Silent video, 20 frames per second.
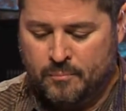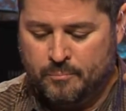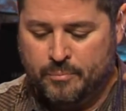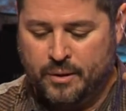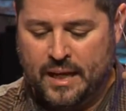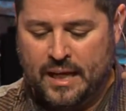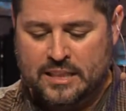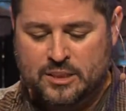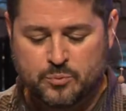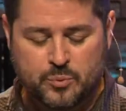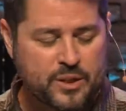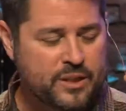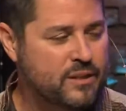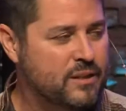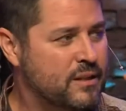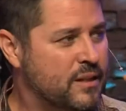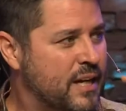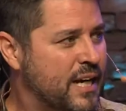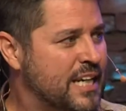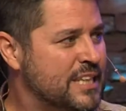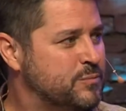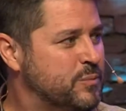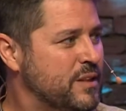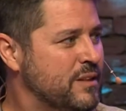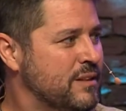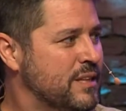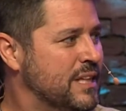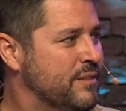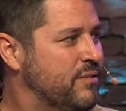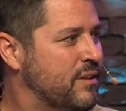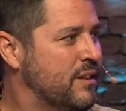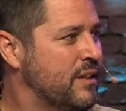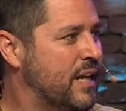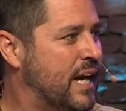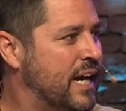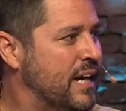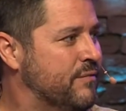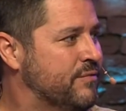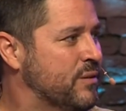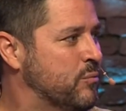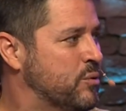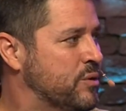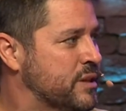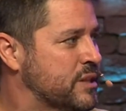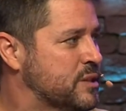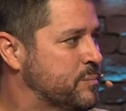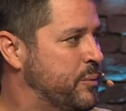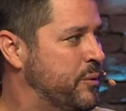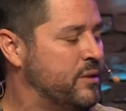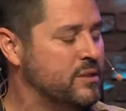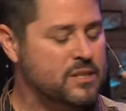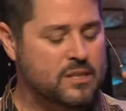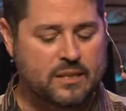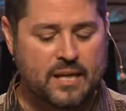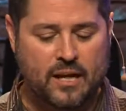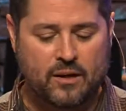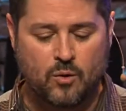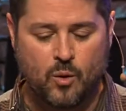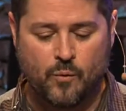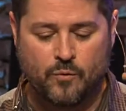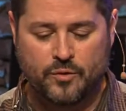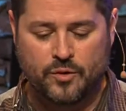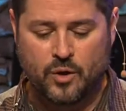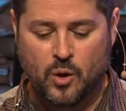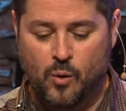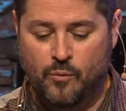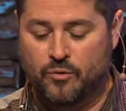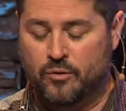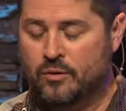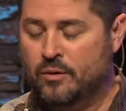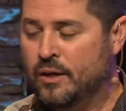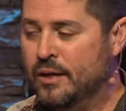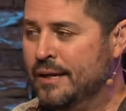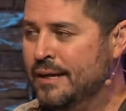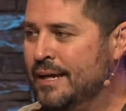but as we as we live a life that we're experiencing that over and over,